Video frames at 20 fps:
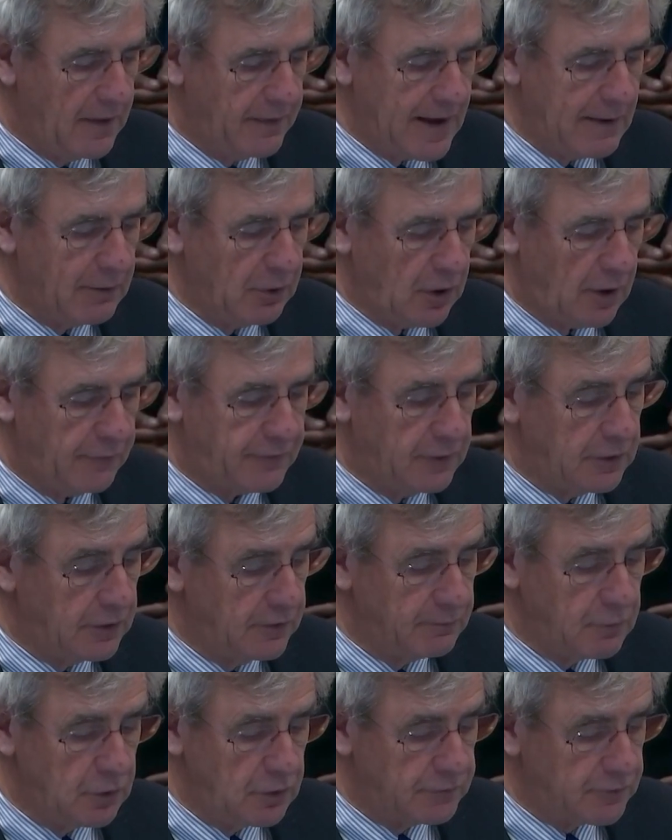they will often
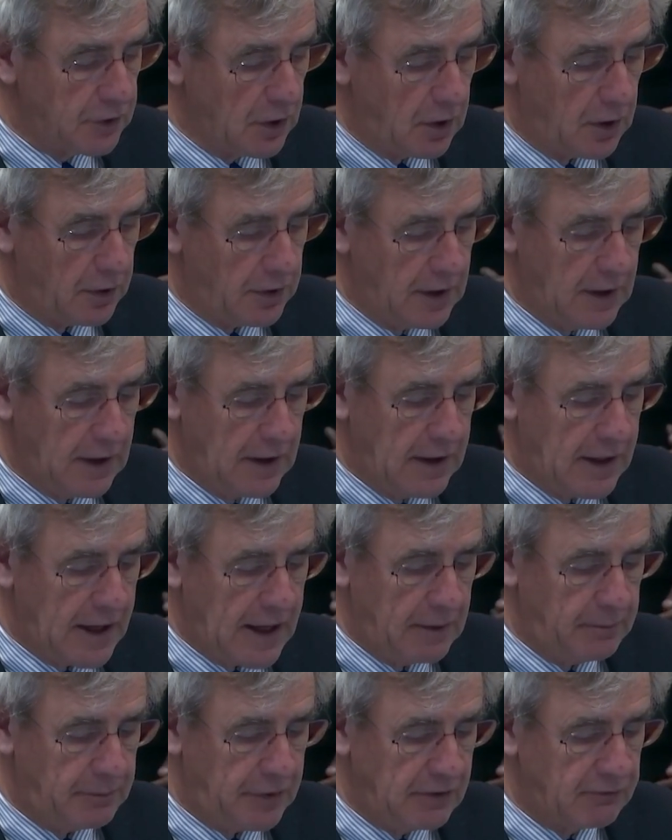have moved on
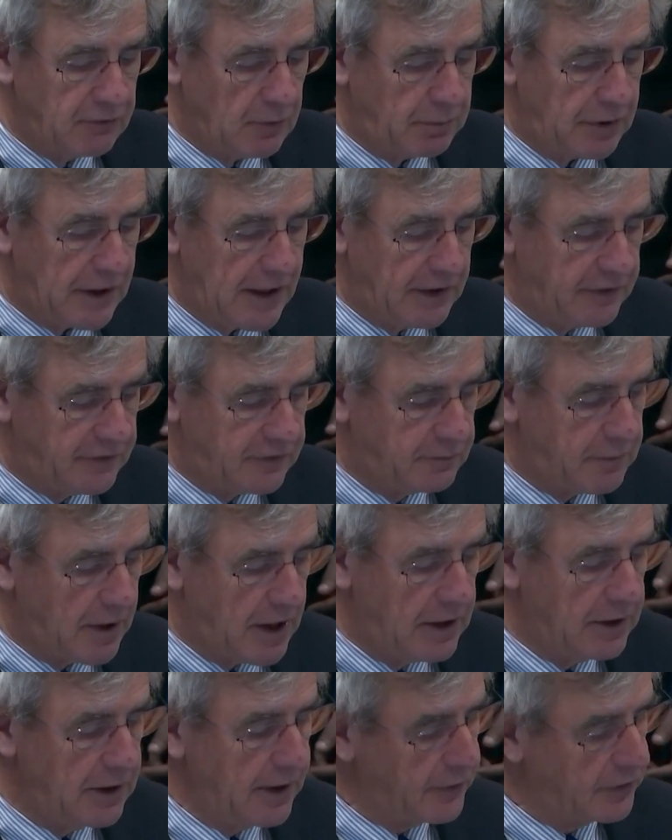and been replaced
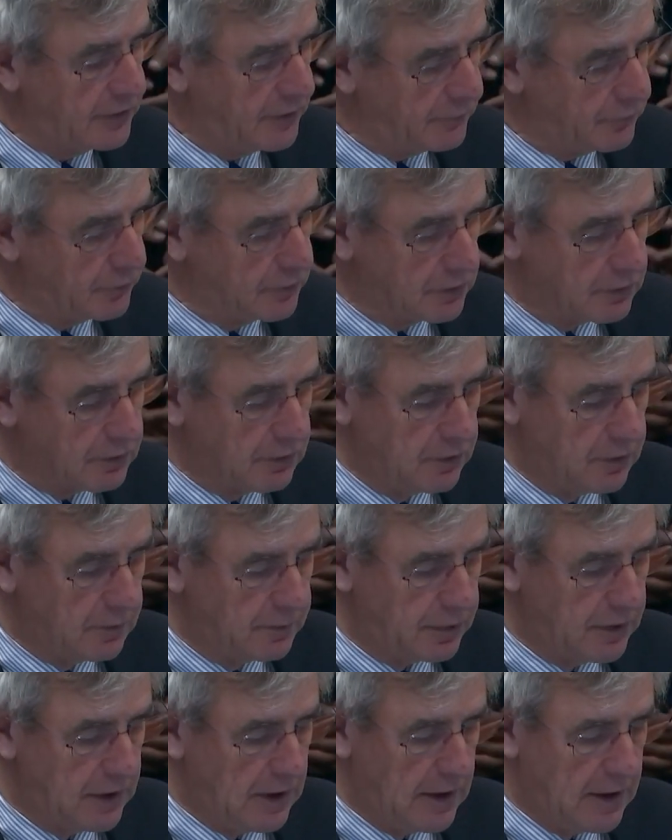by another different
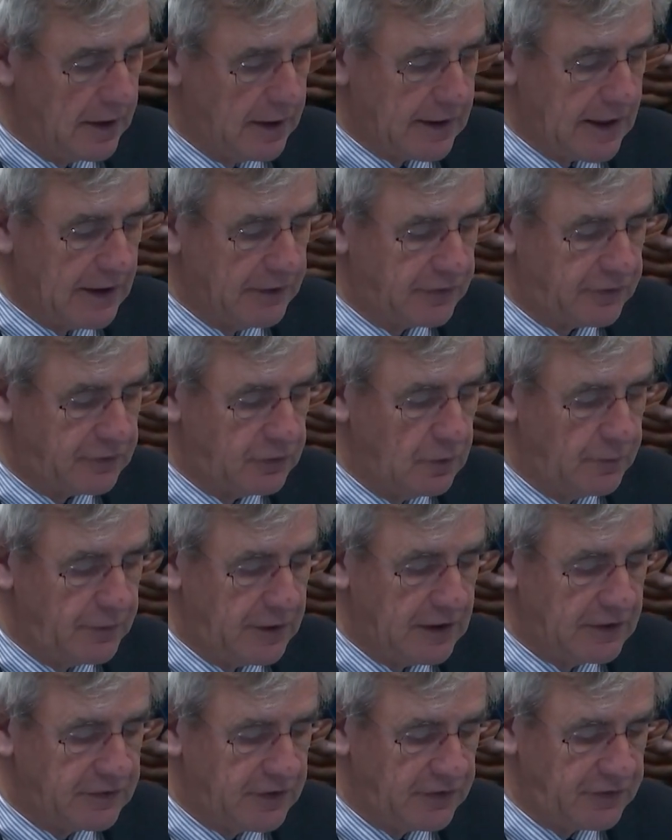group against whom
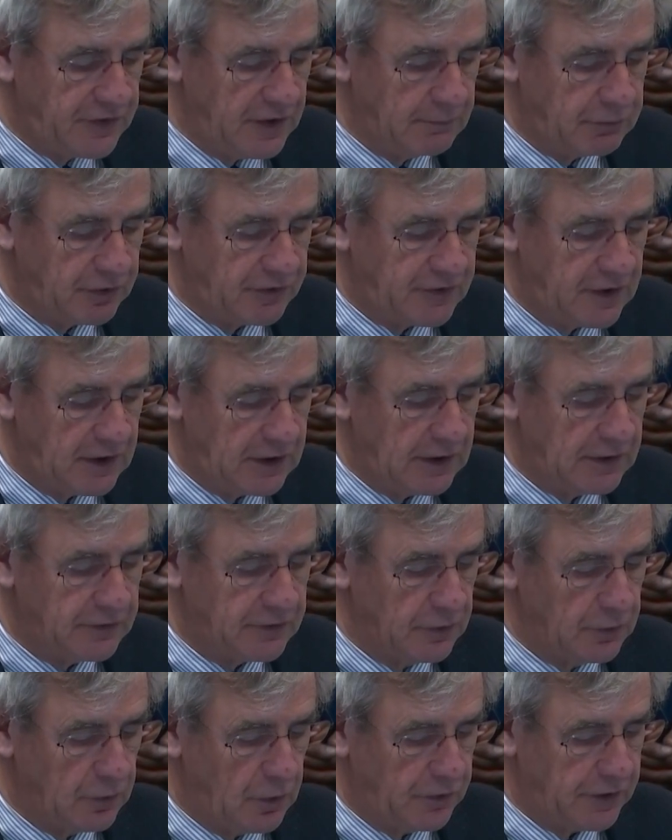the existing
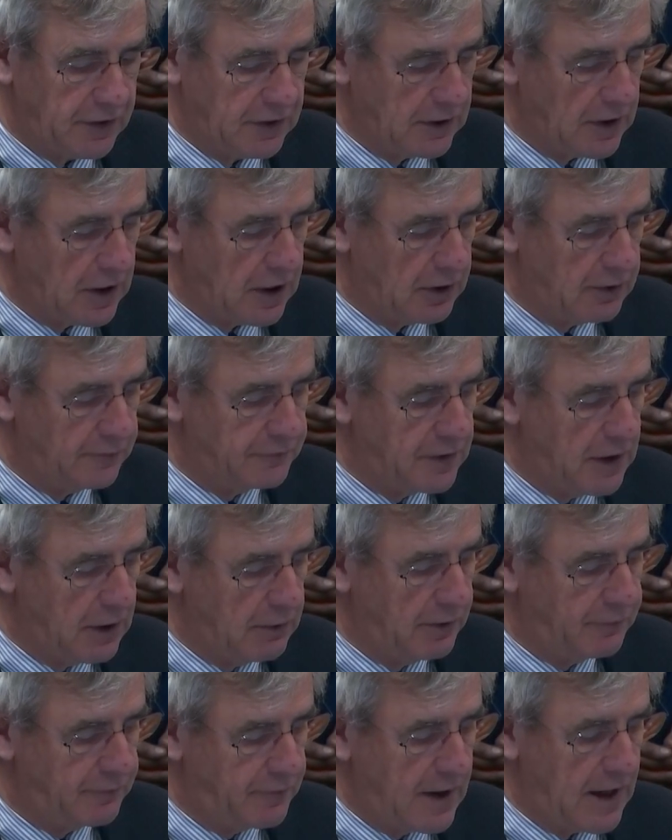proceedings and order are of
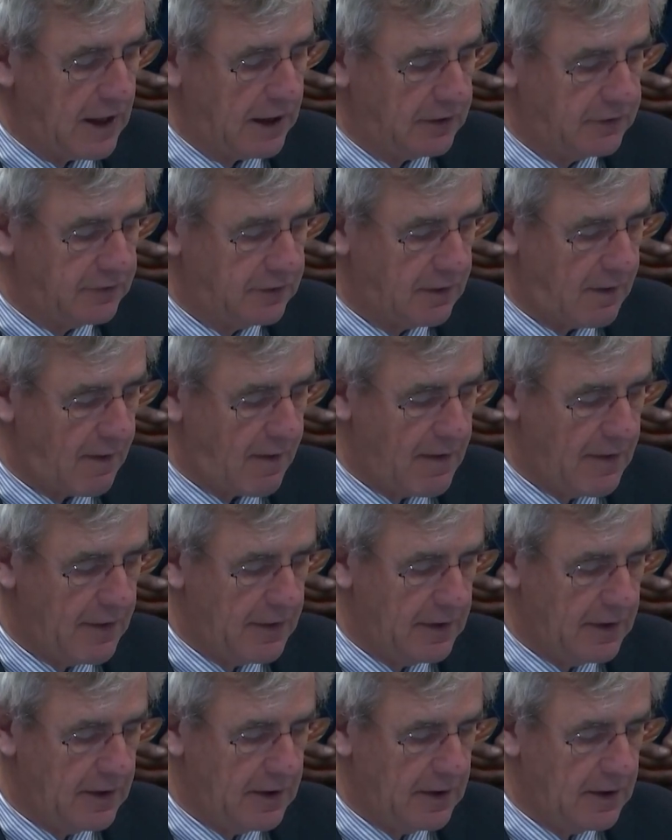no effect.
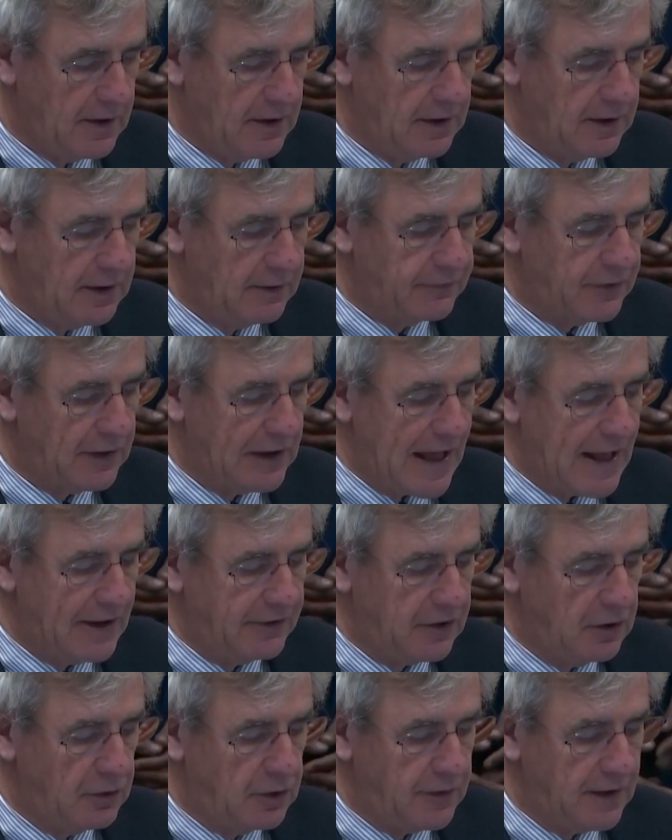If the
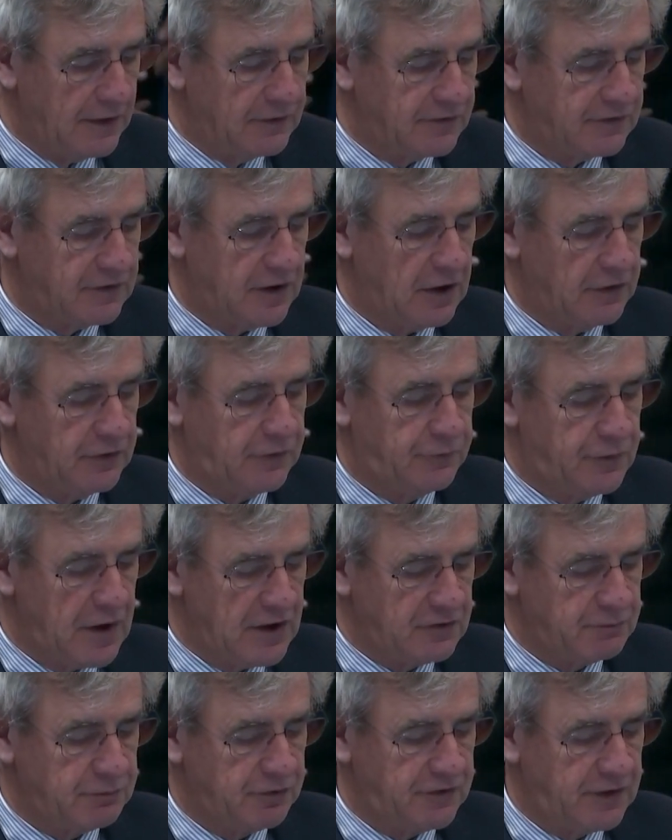landowner then starts
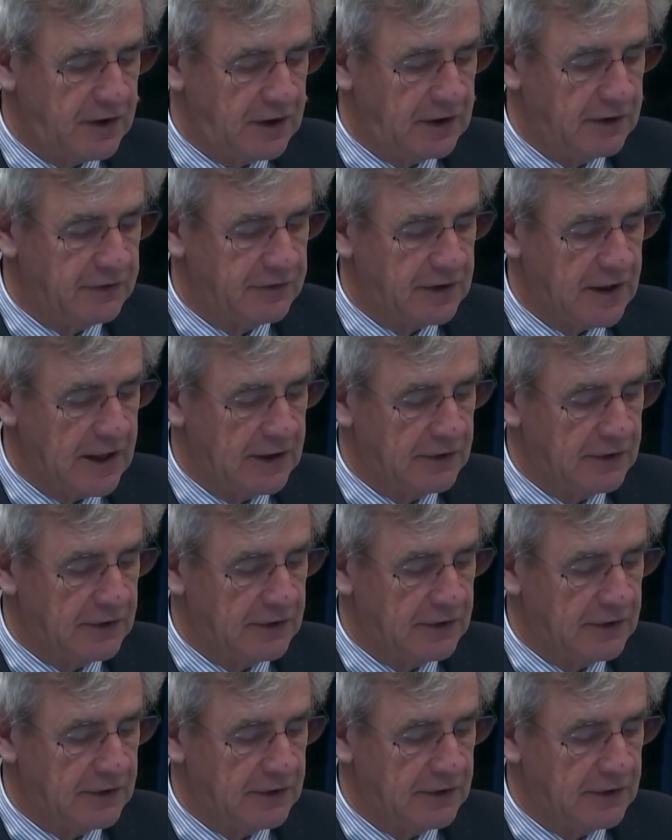fresh proceedings